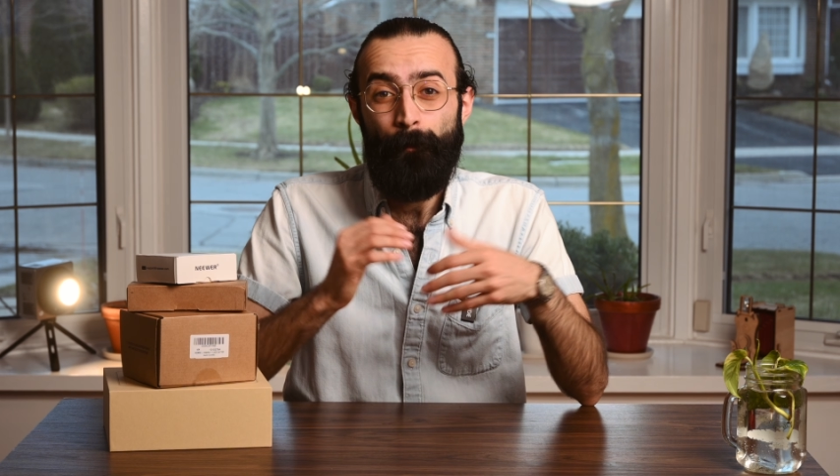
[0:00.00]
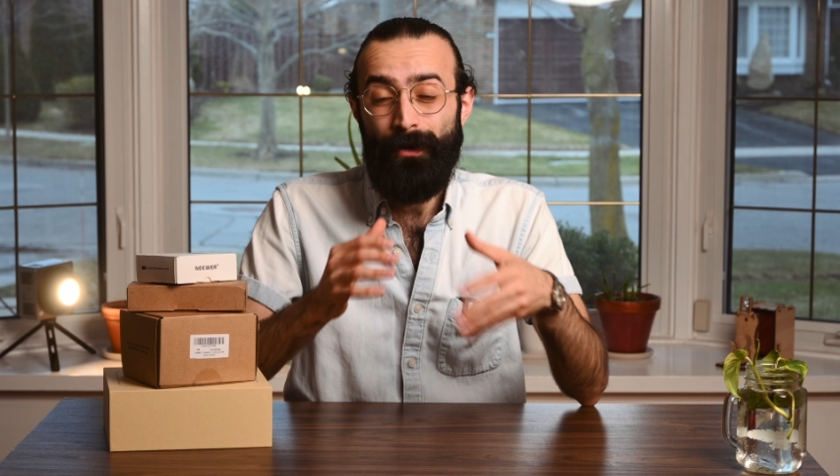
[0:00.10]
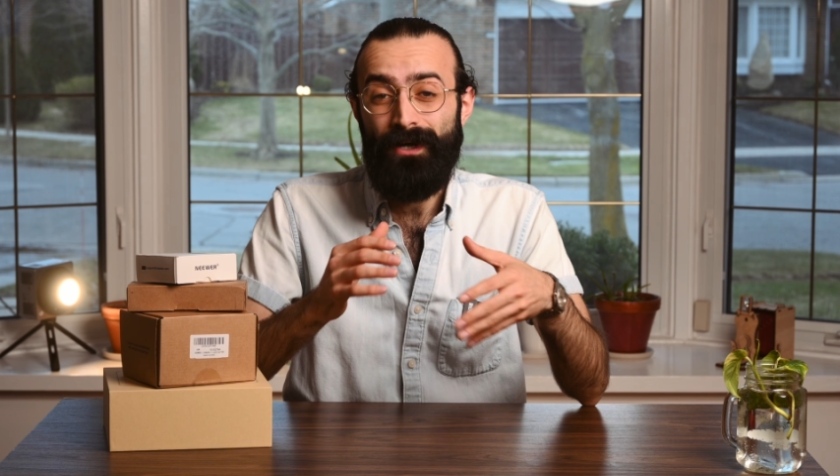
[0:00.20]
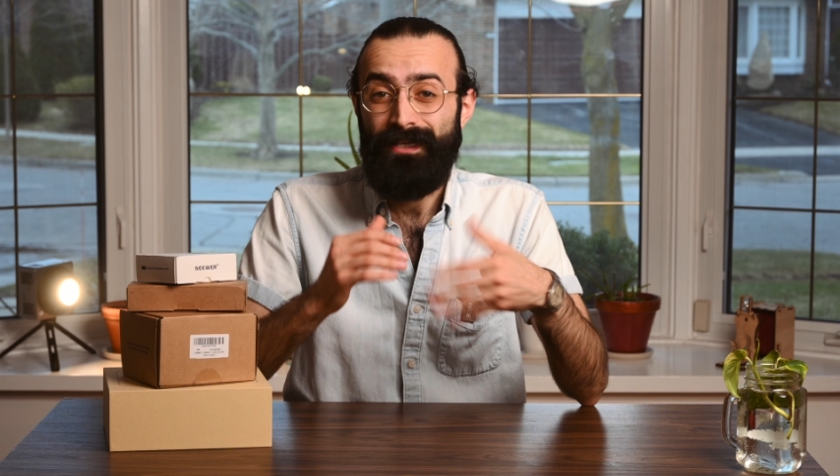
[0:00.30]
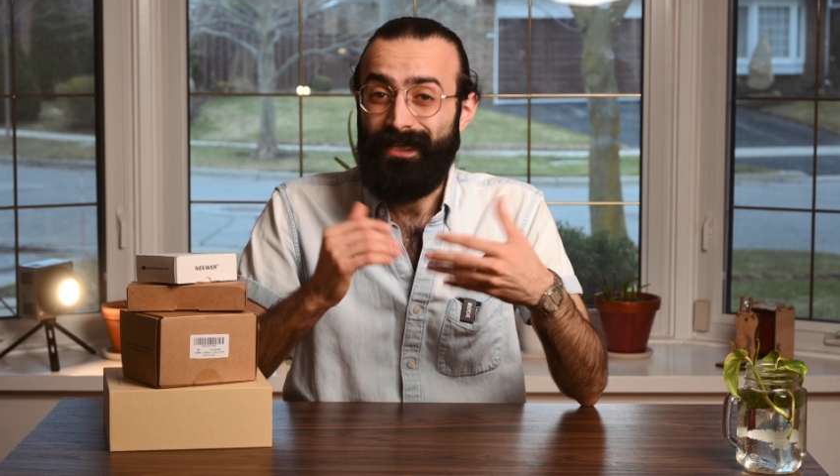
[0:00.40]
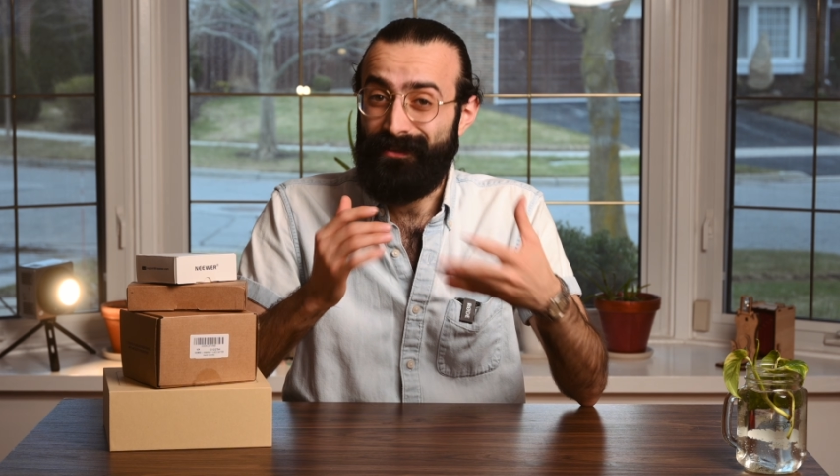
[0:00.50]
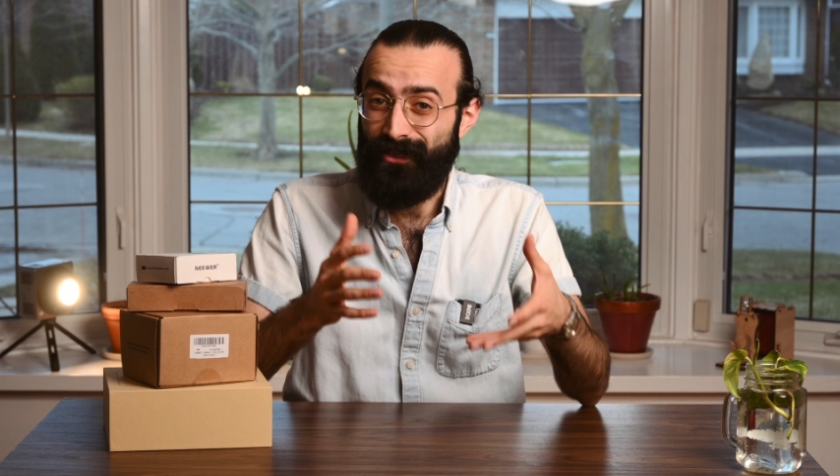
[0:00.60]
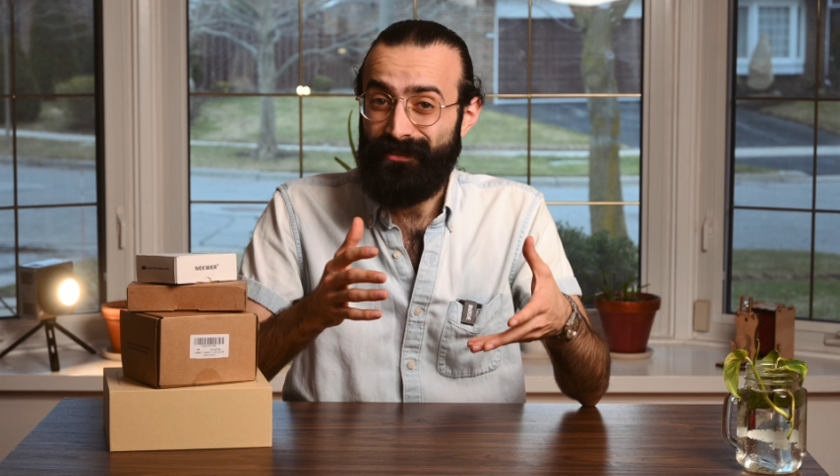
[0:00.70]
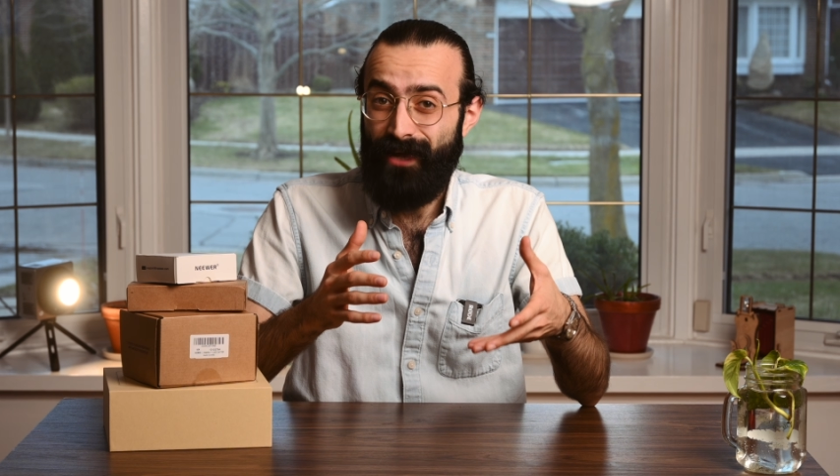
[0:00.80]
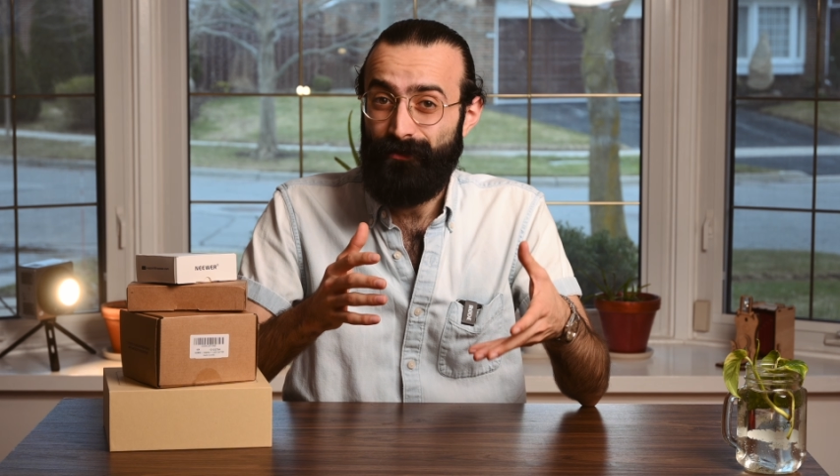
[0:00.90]
But it
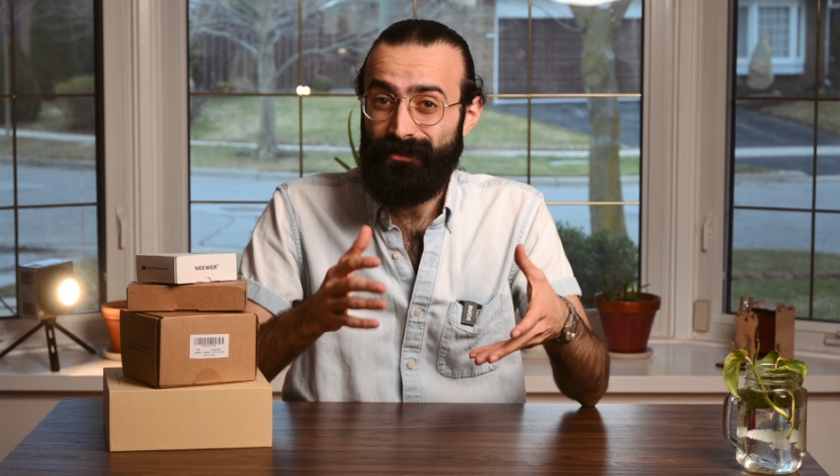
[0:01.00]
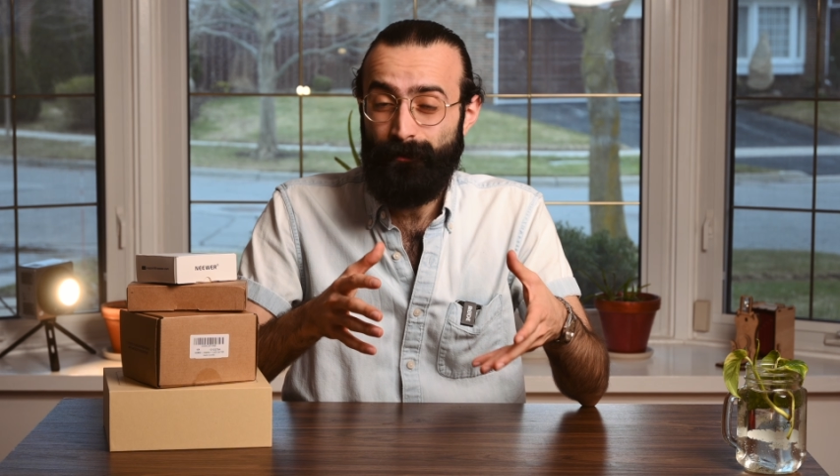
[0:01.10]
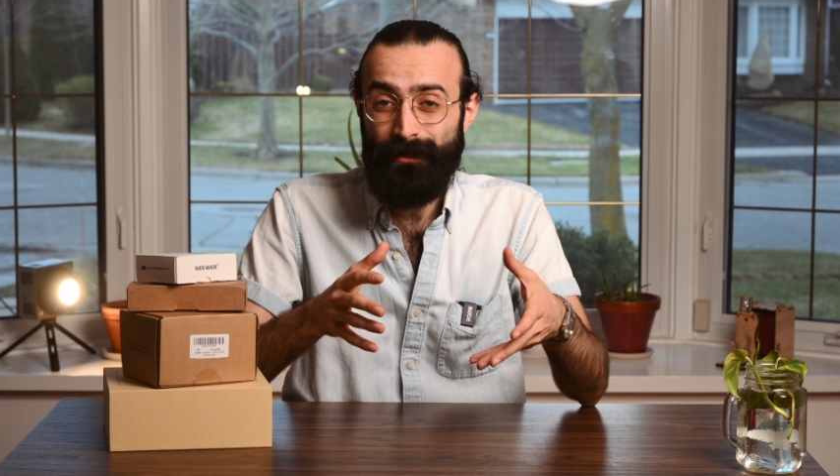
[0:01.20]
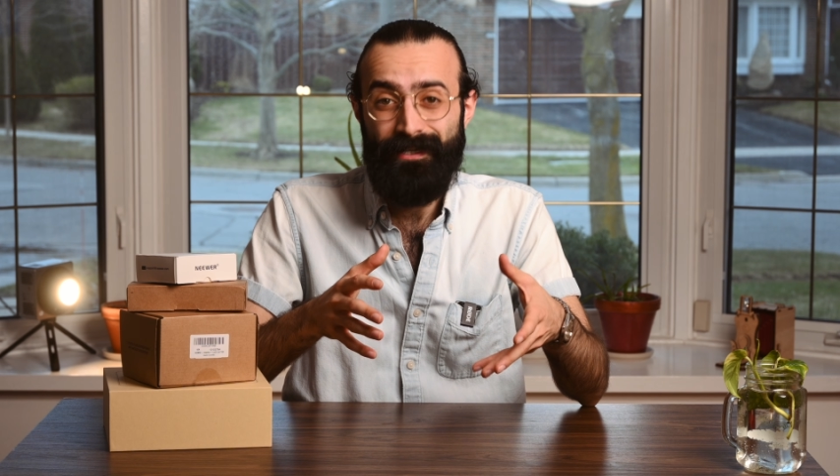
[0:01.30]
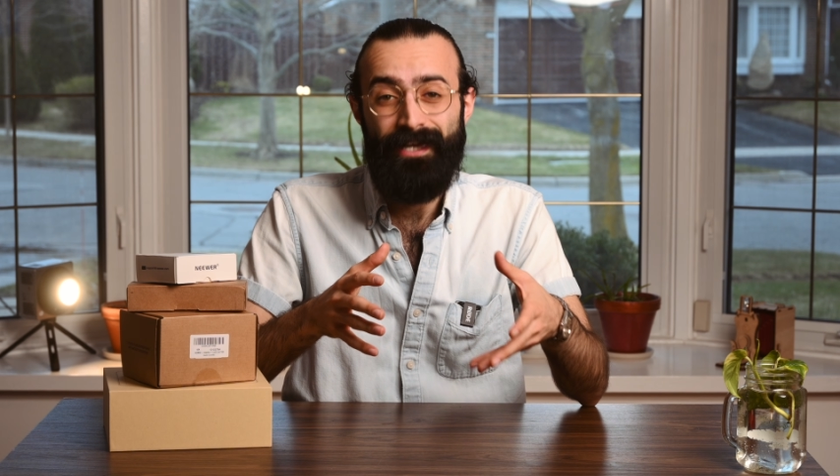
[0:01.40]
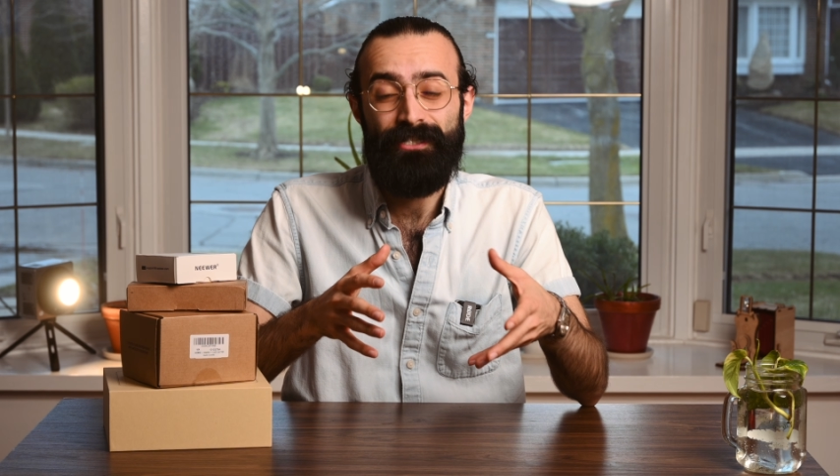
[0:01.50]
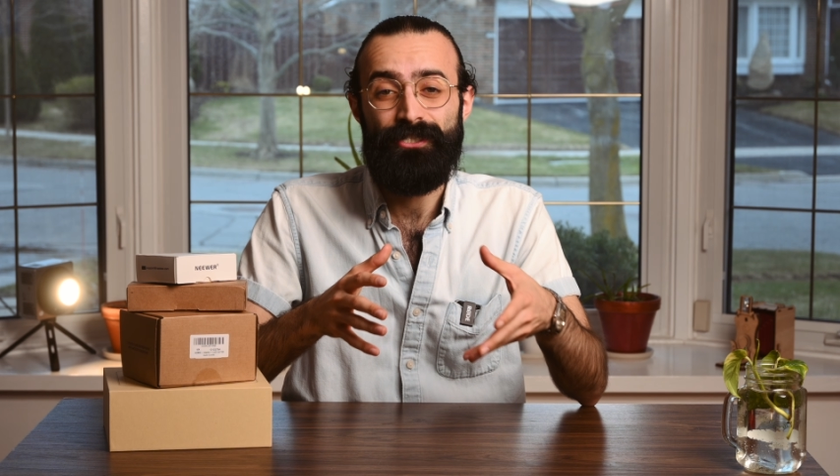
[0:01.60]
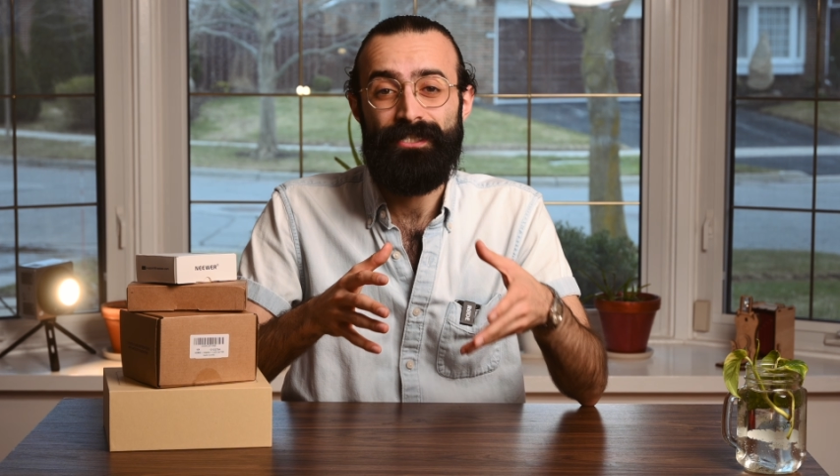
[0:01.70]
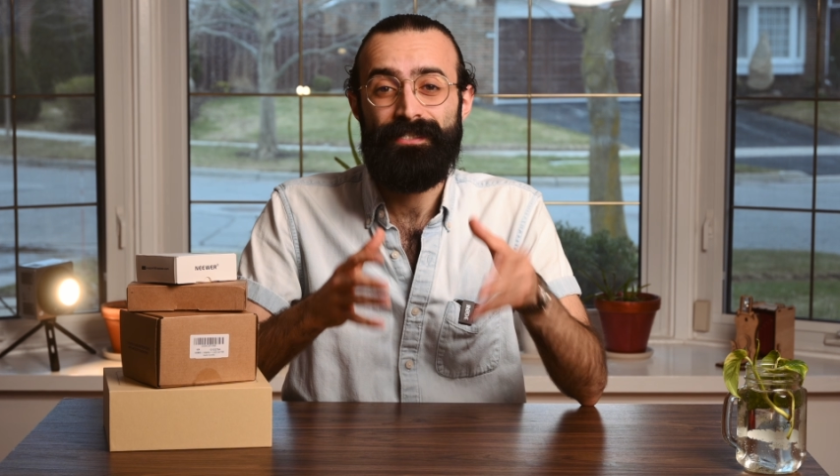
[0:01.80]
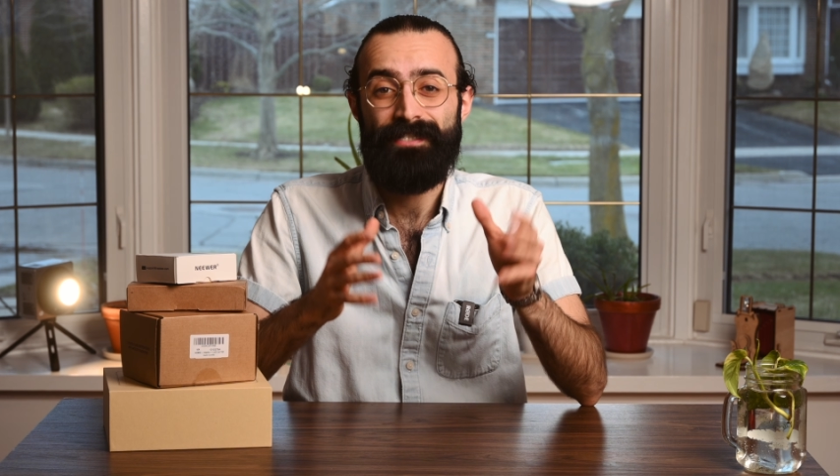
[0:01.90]
does have its
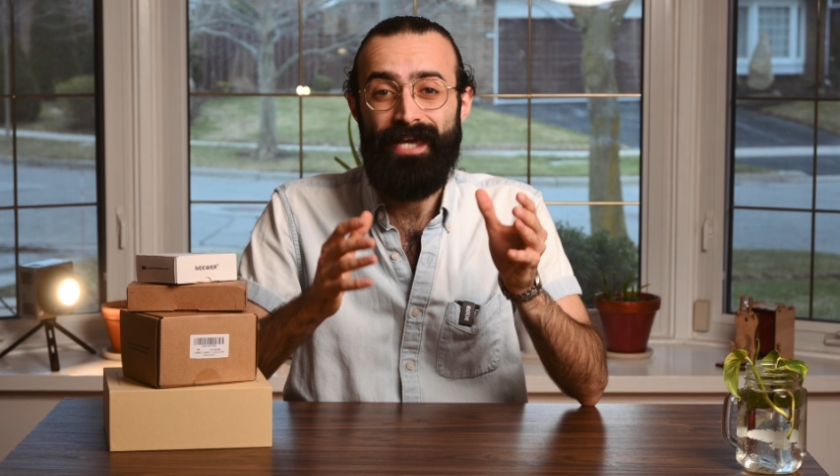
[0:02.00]
limitations,